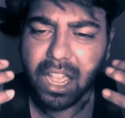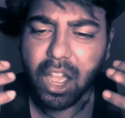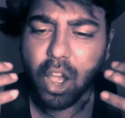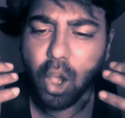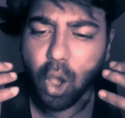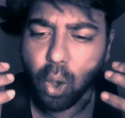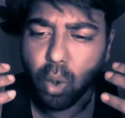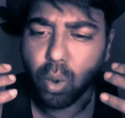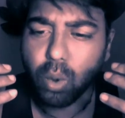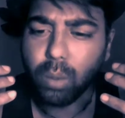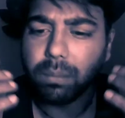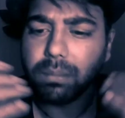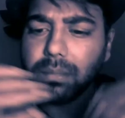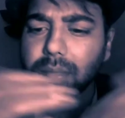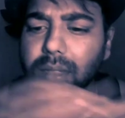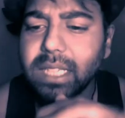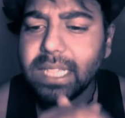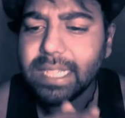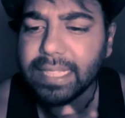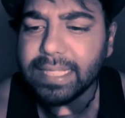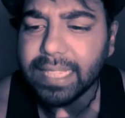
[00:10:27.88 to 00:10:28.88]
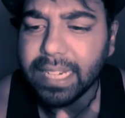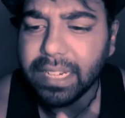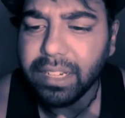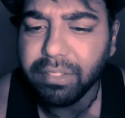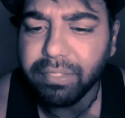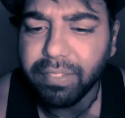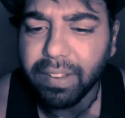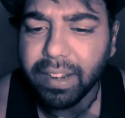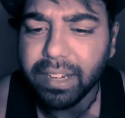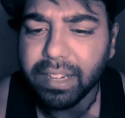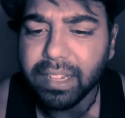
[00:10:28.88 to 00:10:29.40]
home, he said
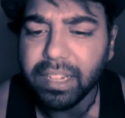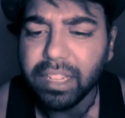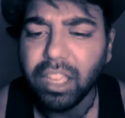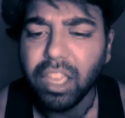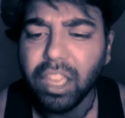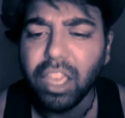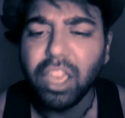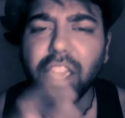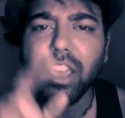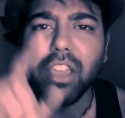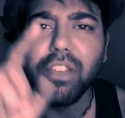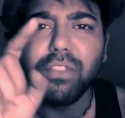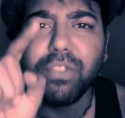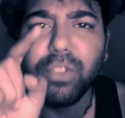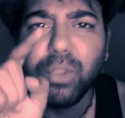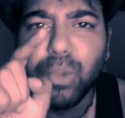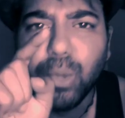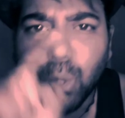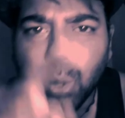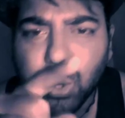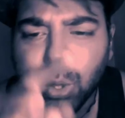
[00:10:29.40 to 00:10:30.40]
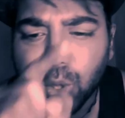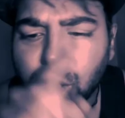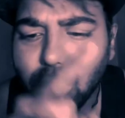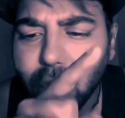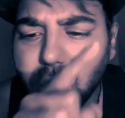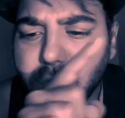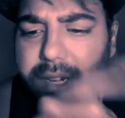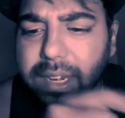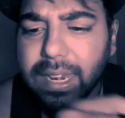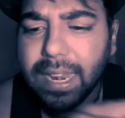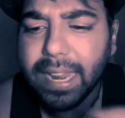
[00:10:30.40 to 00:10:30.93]
defiantly. If you do
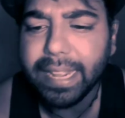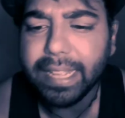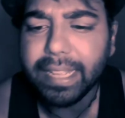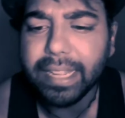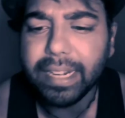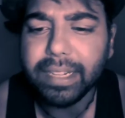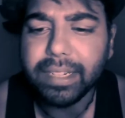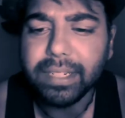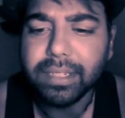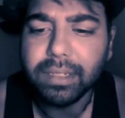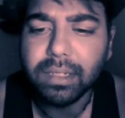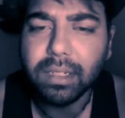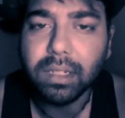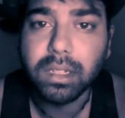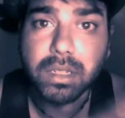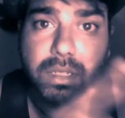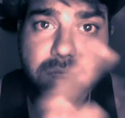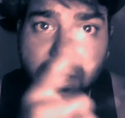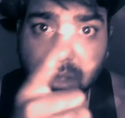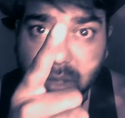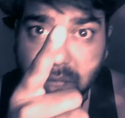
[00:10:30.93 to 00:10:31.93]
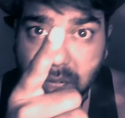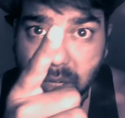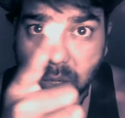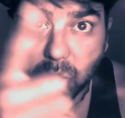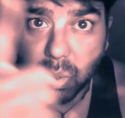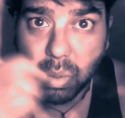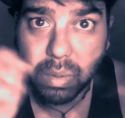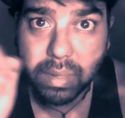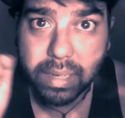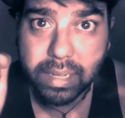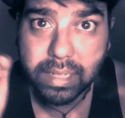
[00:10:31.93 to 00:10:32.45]
not like it, you can
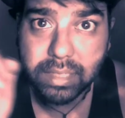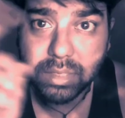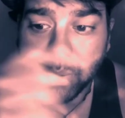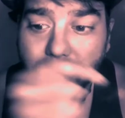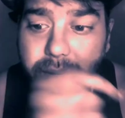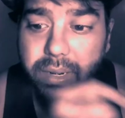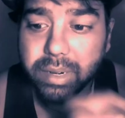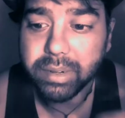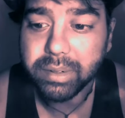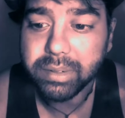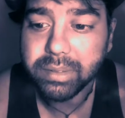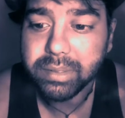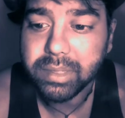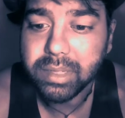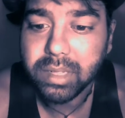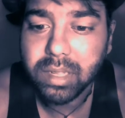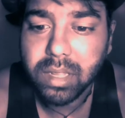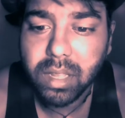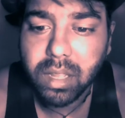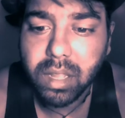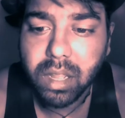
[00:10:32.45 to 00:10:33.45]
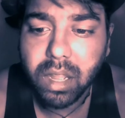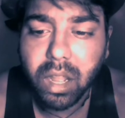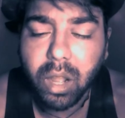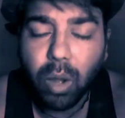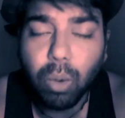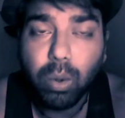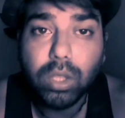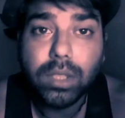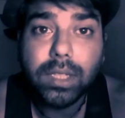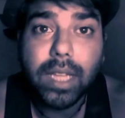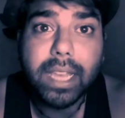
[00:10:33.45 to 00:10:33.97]
go elsewhere.
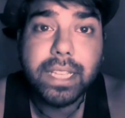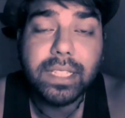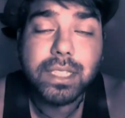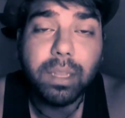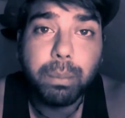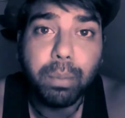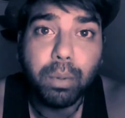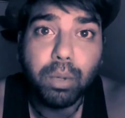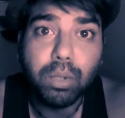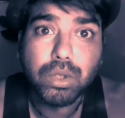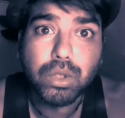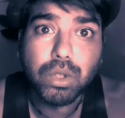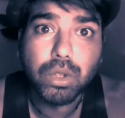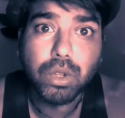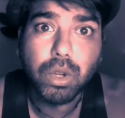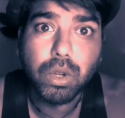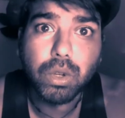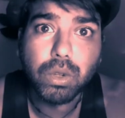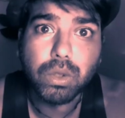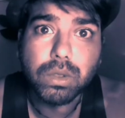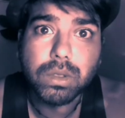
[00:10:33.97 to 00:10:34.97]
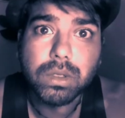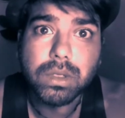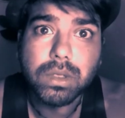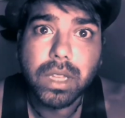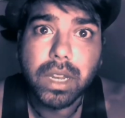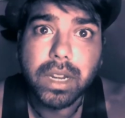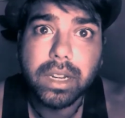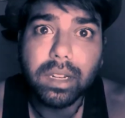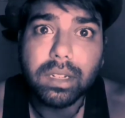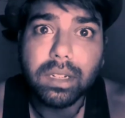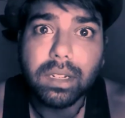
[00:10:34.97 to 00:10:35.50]
How was I supposed to know
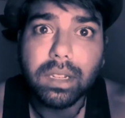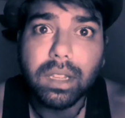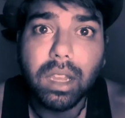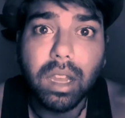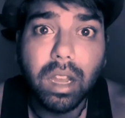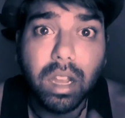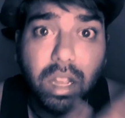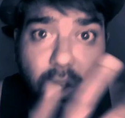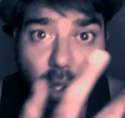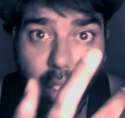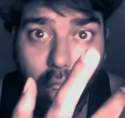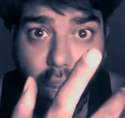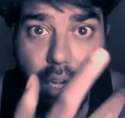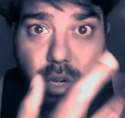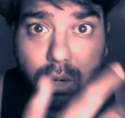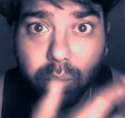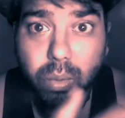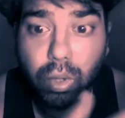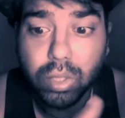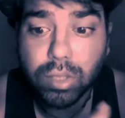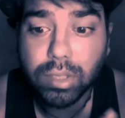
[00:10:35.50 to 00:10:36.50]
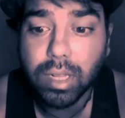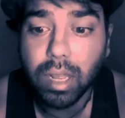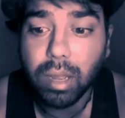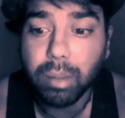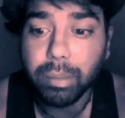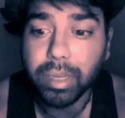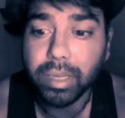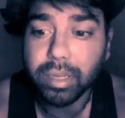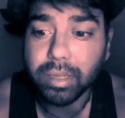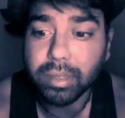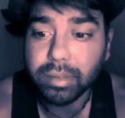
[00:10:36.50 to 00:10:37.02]
that a god was
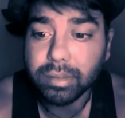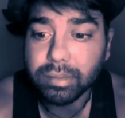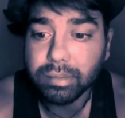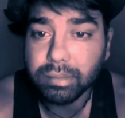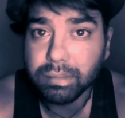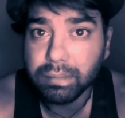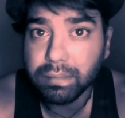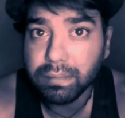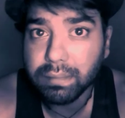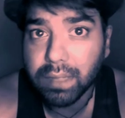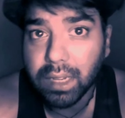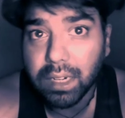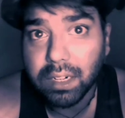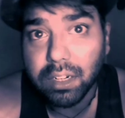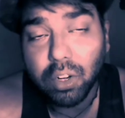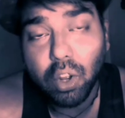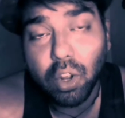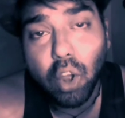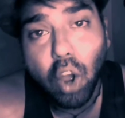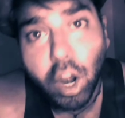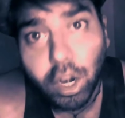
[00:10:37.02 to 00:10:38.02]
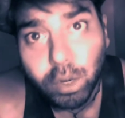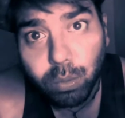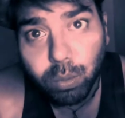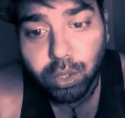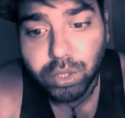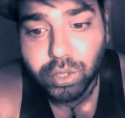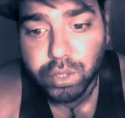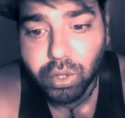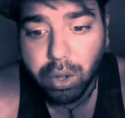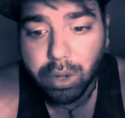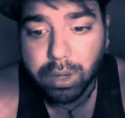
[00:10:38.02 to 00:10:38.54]
coming? That a god
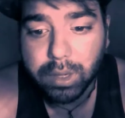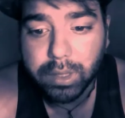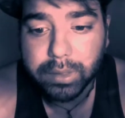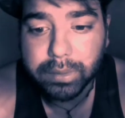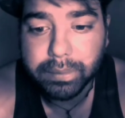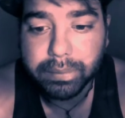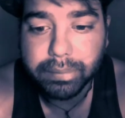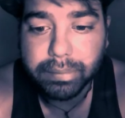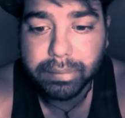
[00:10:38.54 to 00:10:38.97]
was calling?